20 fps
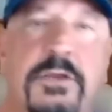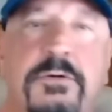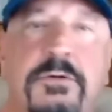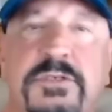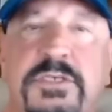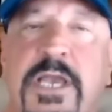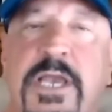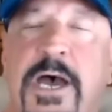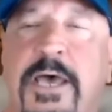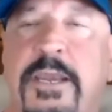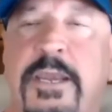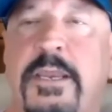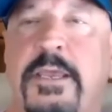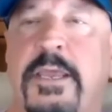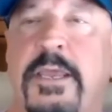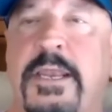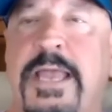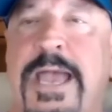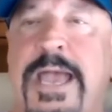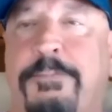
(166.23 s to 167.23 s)
who's got
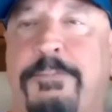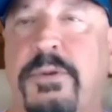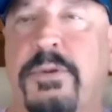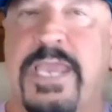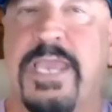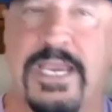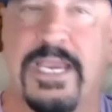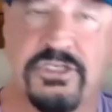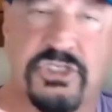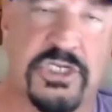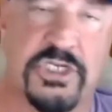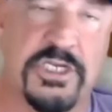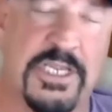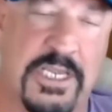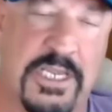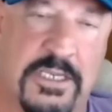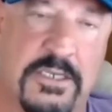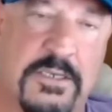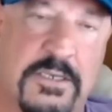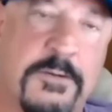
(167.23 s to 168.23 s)
an application
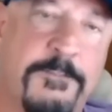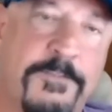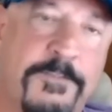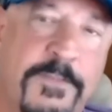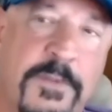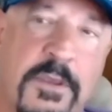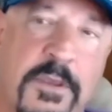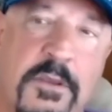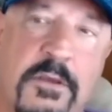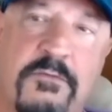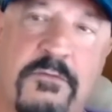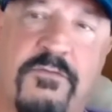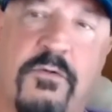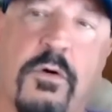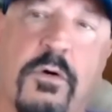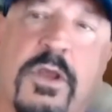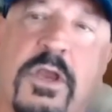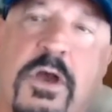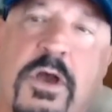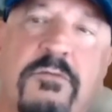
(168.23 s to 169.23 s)
in
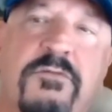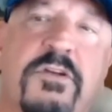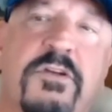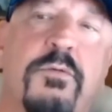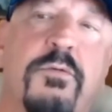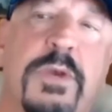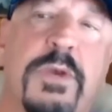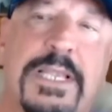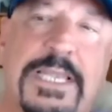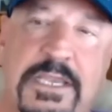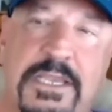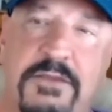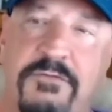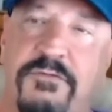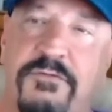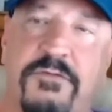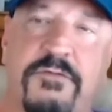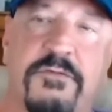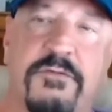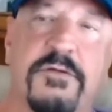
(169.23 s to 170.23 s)
for COVID
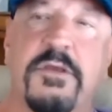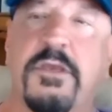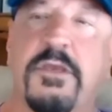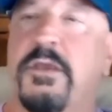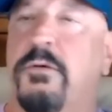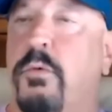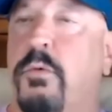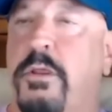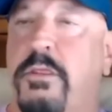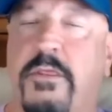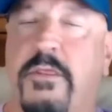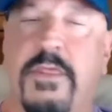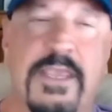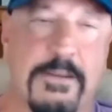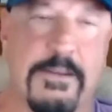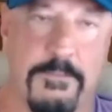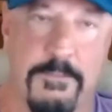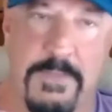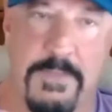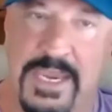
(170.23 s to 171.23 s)
relief, whether they
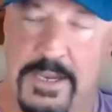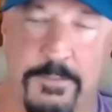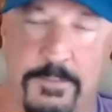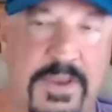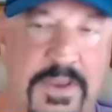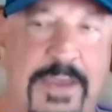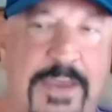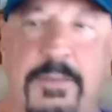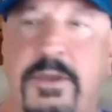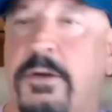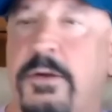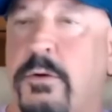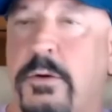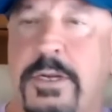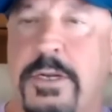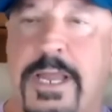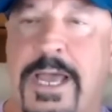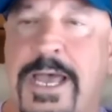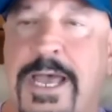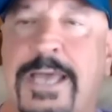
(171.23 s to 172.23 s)
can make a payment or
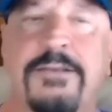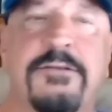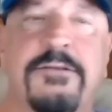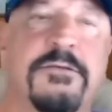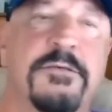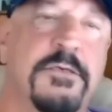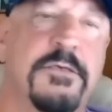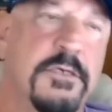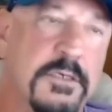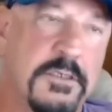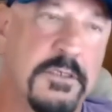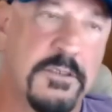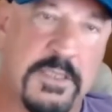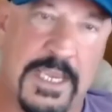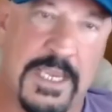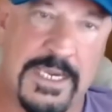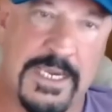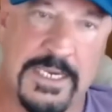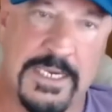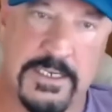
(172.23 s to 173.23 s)
not,
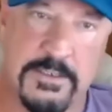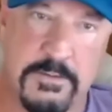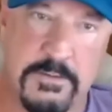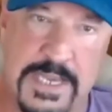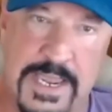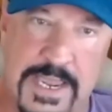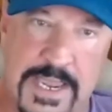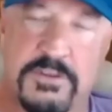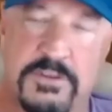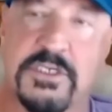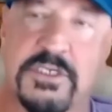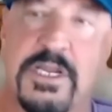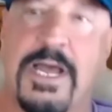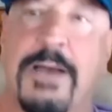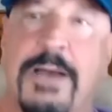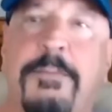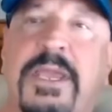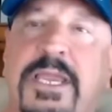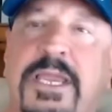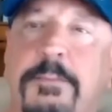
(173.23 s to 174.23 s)
they can now
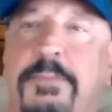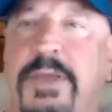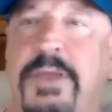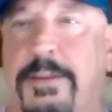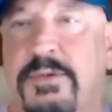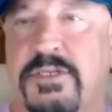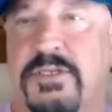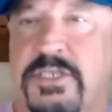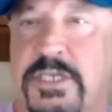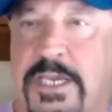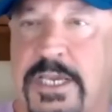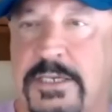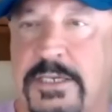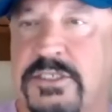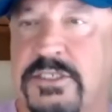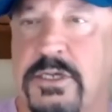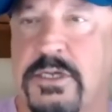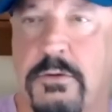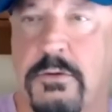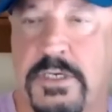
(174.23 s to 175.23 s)
stop making payments again.
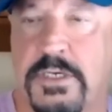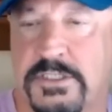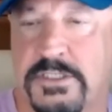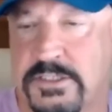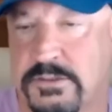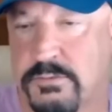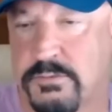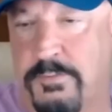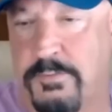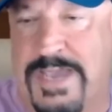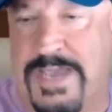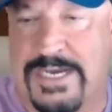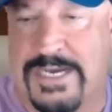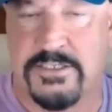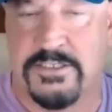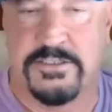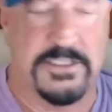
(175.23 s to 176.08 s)
So we're back to